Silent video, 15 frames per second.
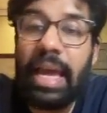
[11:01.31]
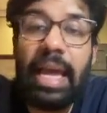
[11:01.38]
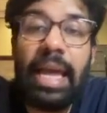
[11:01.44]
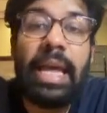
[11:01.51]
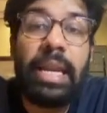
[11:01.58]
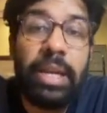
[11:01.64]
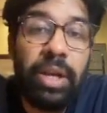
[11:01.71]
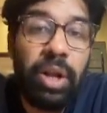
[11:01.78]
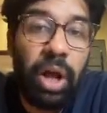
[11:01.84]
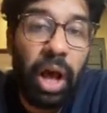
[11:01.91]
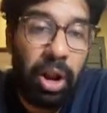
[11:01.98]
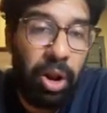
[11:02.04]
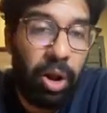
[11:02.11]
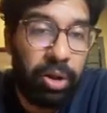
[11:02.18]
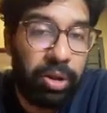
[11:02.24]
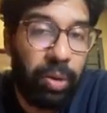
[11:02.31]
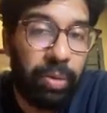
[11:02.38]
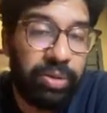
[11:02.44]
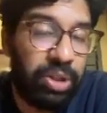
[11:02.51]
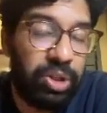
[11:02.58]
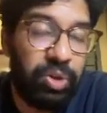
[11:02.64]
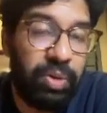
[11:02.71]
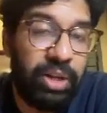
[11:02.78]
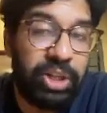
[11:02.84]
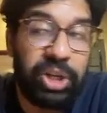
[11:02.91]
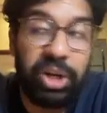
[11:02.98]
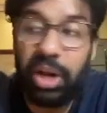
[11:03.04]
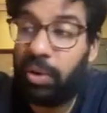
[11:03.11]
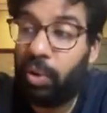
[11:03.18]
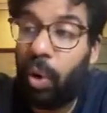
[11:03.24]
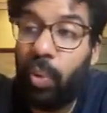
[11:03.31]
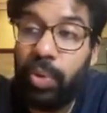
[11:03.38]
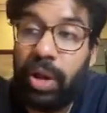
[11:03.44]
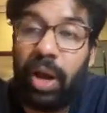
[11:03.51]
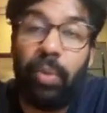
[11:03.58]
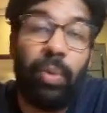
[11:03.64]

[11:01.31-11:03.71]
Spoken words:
in a lockdown situation, and now we are